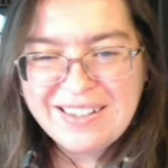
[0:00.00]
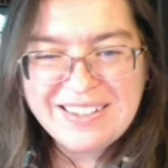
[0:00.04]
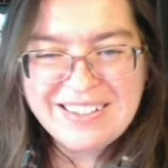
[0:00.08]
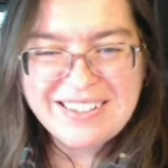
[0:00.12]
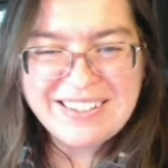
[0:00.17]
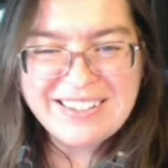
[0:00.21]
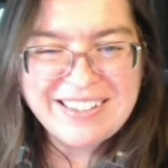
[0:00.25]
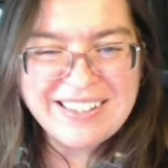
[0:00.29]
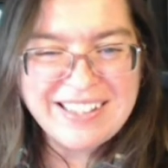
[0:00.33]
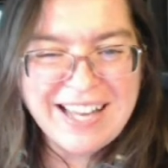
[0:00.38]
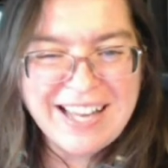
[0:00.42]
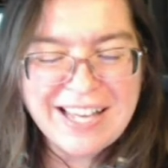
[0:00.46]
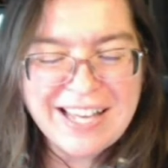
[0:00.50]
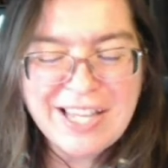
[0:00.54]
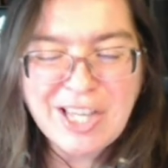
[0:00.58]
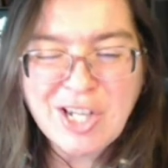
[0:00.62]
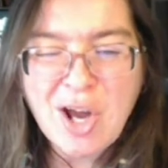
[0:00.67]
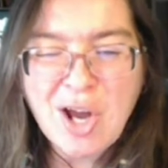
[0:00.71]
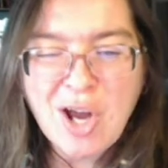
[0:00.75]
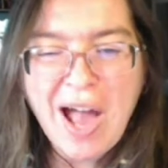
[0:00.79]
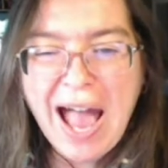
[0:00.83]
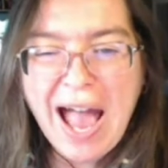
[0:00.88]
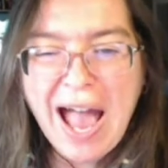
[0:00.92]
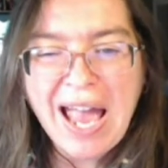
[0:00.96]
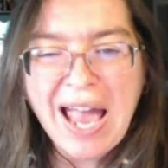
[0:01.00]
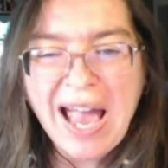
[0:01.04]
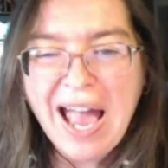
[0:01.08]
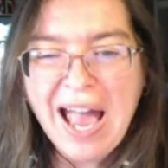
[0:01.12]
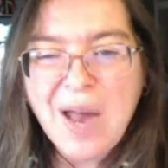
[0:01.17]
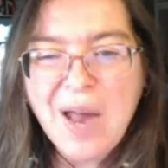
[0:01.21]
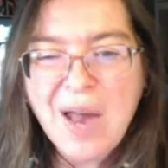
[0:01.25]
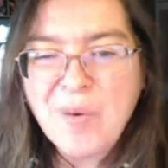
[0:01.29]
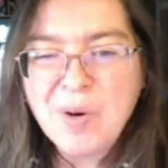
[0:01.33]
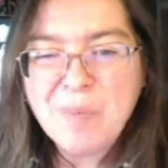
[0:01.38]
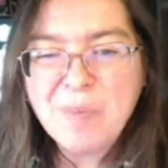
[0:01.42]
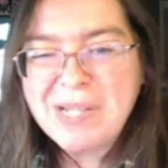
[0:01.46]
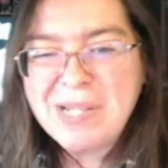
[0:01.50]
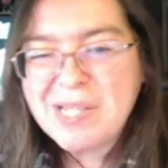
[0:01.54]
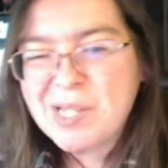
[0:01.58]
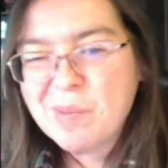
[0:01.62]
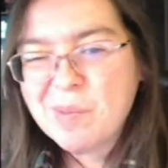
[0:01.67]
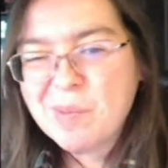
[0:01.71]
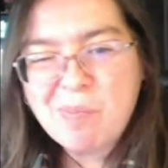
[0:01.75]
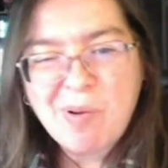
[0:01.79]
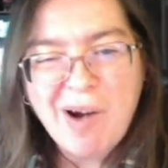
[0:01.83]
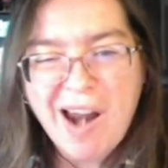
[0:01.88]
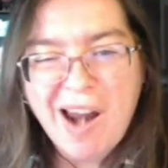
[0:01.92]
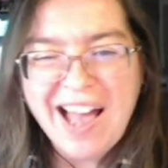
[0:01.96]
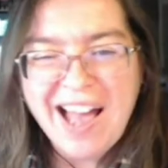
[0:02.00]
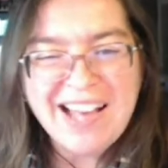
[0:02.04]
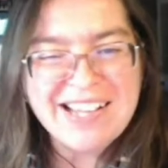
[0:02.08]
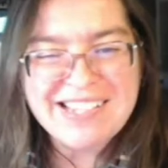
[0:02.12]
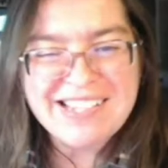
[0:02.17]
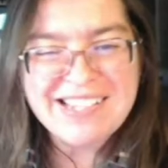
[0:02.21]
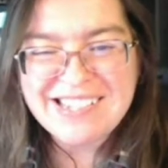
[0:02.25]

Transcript: You know, I would be surprised.